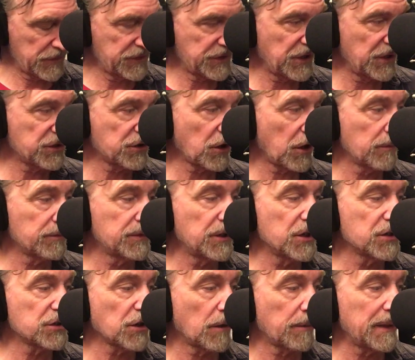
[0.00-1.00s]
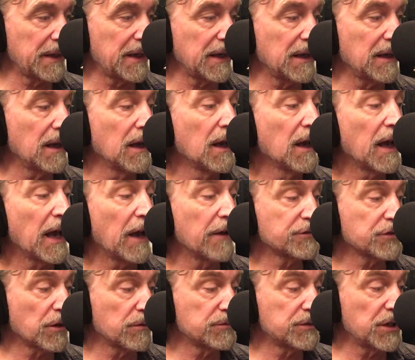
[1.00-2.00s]
C sharp, D sharp, E, F
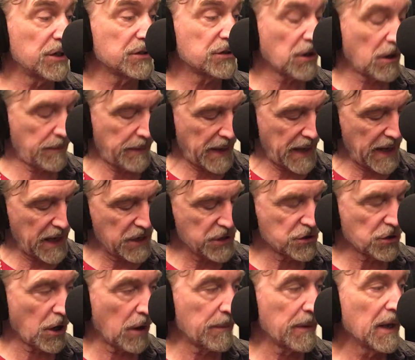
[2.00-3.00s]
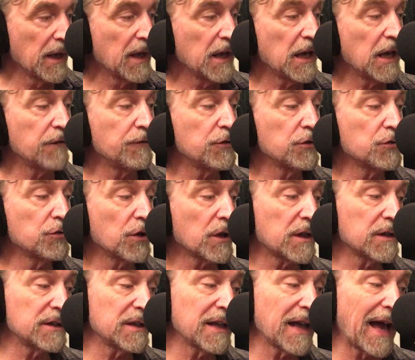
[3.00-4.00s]
sharp, G sharp, A sharp, if you look
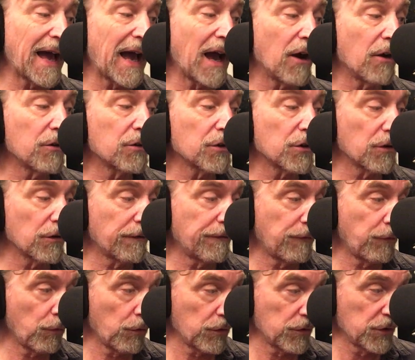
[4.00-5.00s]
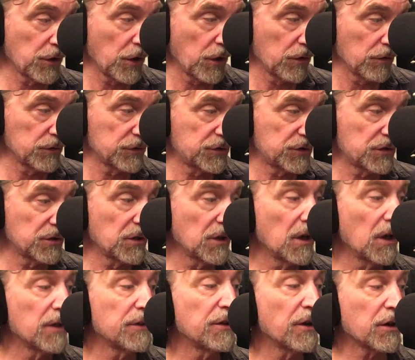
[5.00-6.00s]
at the outer 4 notes,
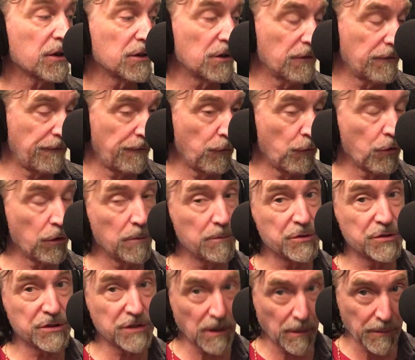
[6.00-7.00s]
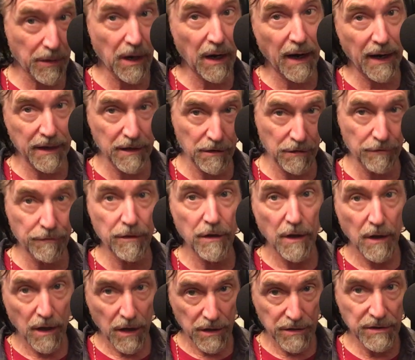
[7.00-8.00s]
they're going to form some kind of
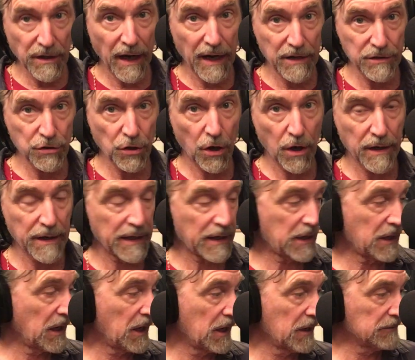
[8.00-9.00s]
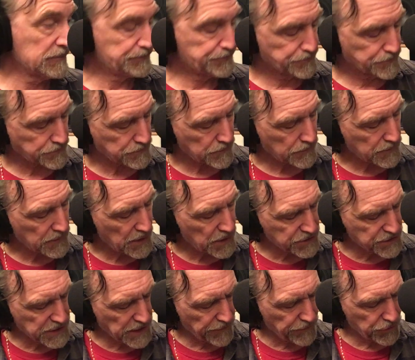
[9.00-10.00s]
diatonic
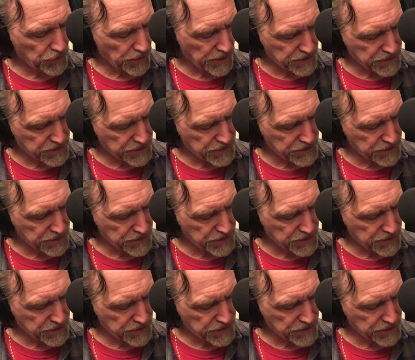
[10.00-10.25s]
7th chord.